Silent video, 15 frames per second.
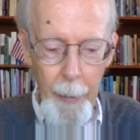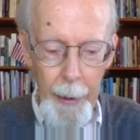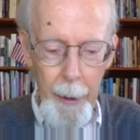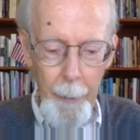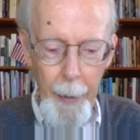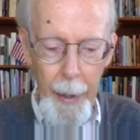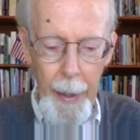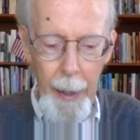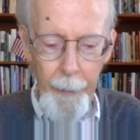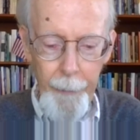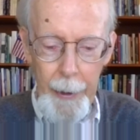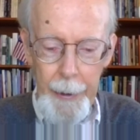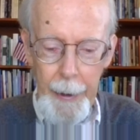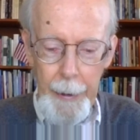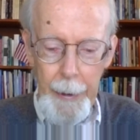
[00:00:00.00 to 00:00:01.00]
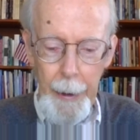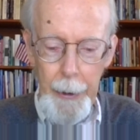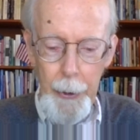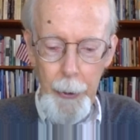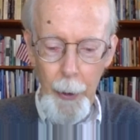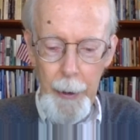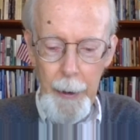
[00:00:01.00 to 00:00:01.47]
But to many of us, it's a
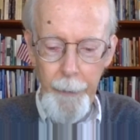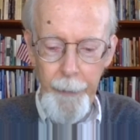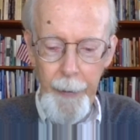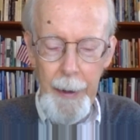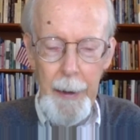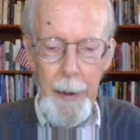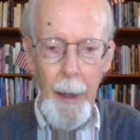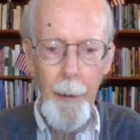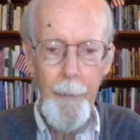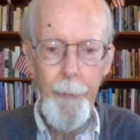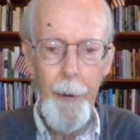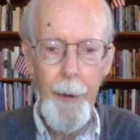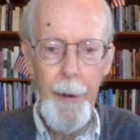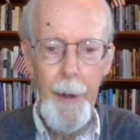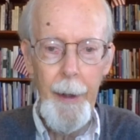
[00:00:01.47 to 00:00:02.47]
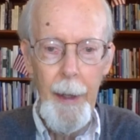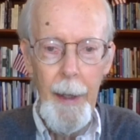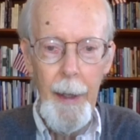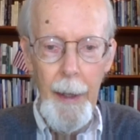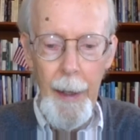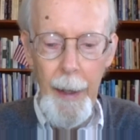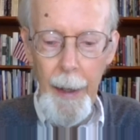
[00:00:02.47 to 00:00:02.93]
source of discomfort.
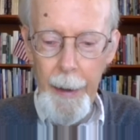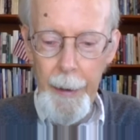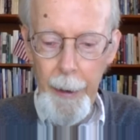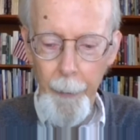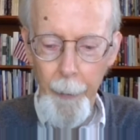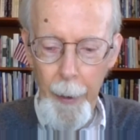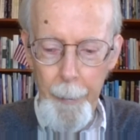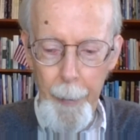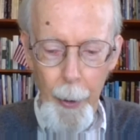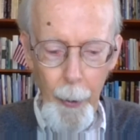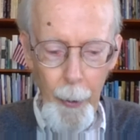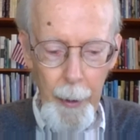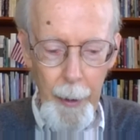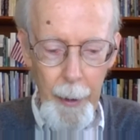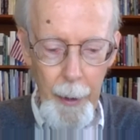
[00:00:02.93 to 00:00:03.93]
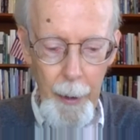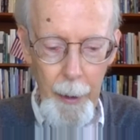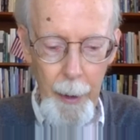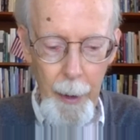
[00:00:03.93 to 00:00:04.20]
It's a rebuke.